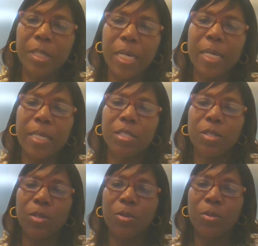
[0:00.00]
So
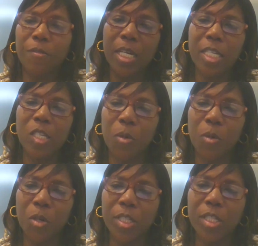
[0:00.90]
obviously it's
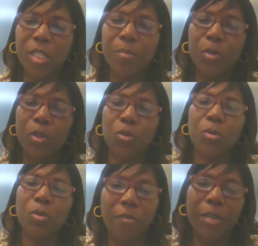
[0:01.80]
possible to
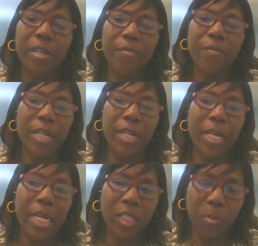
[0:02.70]
cover your living
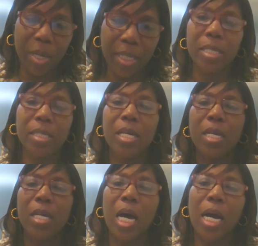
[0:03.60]
expenses
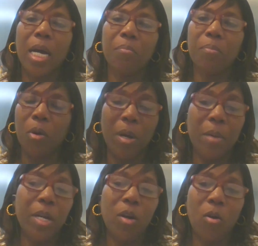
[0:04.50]
and
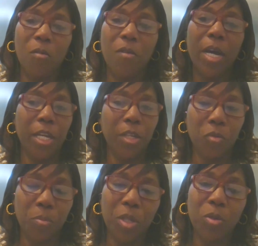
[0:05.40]
probably cover a
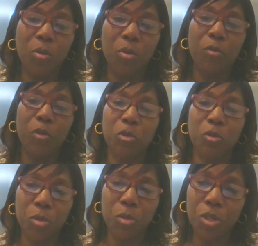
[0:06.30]
little bit of your
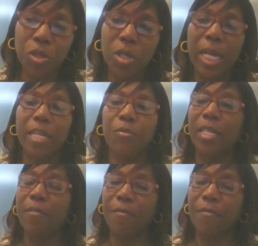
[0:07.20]
tuition. And if you
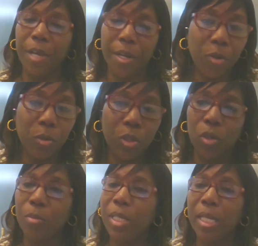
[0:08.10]
get a very good
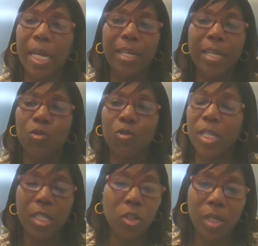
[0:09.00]
job, say like
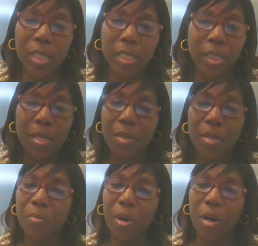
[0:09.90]
$20
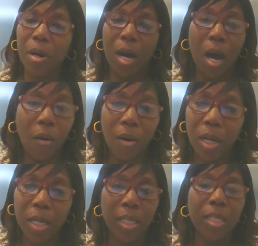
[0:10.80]
per hour,
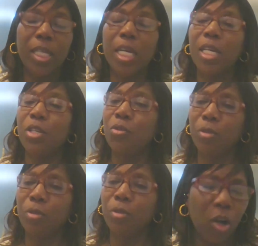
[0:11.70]
then you
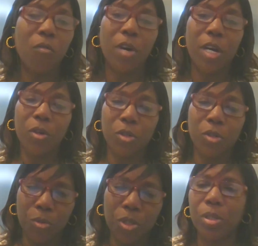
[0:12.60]
can cover your
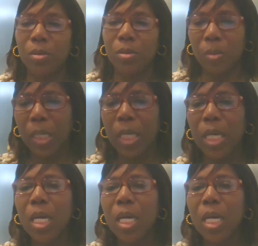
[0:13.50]
tuition. Okay.